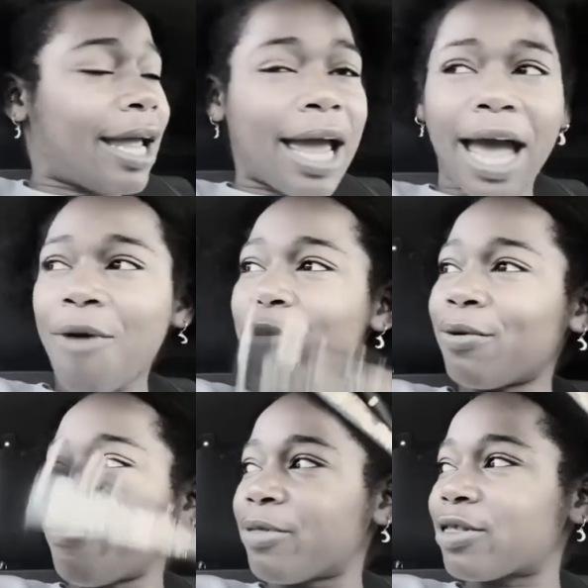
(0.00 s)
I
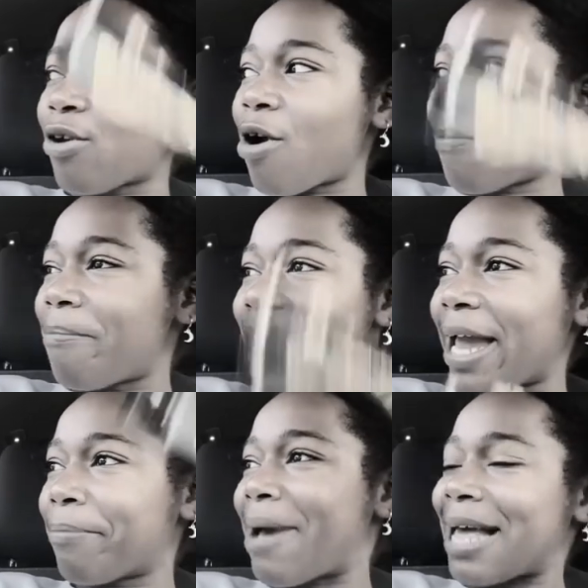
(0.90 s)
want to start back
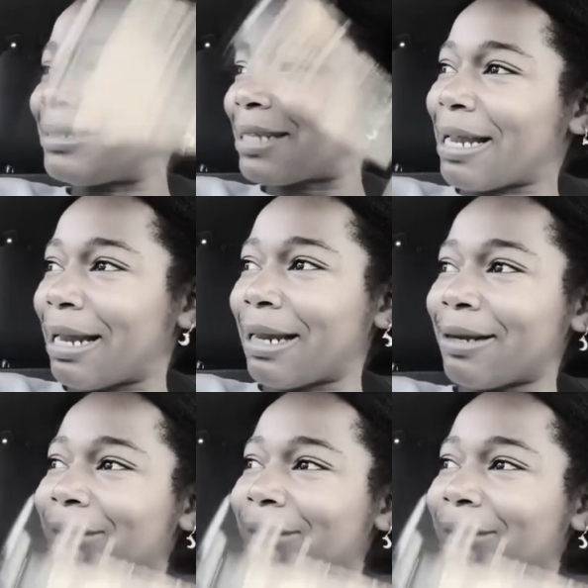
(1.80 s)
by saying,